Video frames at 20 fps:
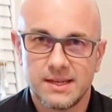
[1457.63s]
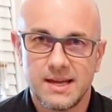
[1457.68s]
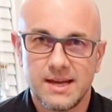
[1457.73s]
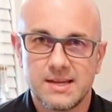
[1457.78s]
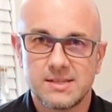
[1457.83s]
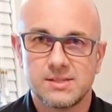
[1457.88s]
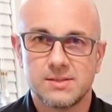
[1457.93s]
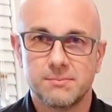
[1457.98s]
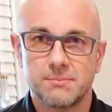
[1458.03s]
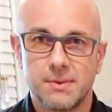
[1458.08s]

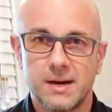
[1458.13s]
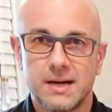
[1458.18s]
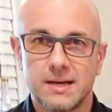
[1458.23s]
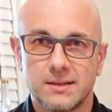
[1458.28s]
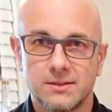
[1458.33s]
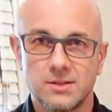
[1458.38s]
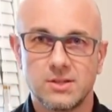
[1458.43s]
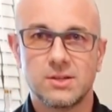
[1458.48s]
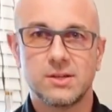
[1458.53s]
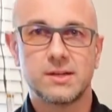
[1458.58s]
as it
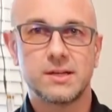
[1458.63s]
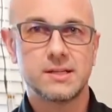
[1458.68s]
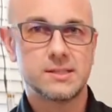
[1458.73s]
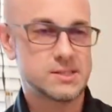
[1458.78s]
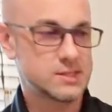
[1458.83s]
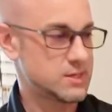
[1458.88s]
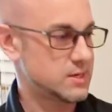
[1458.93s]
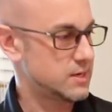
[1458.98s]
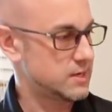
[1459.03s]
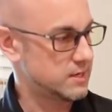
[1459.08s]
might look.
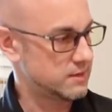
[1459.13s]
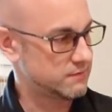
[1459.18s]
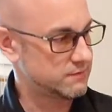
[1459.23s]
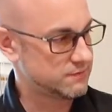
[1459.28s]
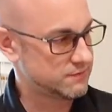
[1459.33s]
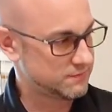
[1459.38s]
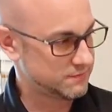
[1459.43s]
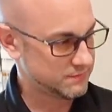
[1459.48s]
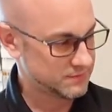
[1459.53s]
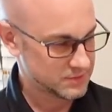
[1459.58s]
It's kind
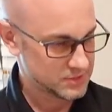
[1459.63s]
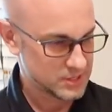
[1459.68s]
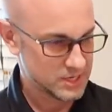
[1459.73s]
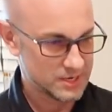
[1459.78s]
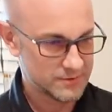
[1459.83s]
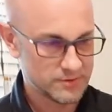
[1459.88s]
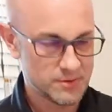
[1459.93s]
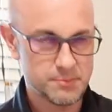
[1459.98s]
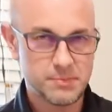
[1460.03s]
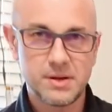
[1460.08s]
of
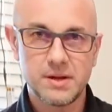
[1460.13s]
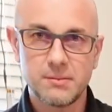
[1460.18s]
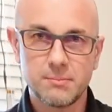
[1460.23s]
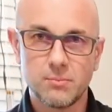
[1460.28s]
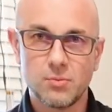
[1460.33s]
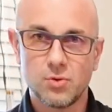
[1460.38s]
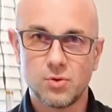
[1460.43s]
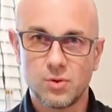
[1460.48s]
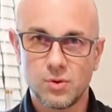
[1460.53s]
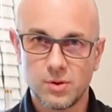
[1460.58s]
a bit
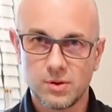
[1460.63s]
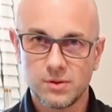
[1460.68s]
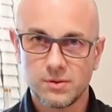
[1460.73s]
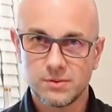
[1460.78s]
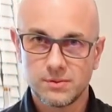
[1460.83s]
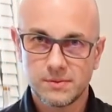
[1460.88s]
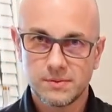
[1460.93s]
more,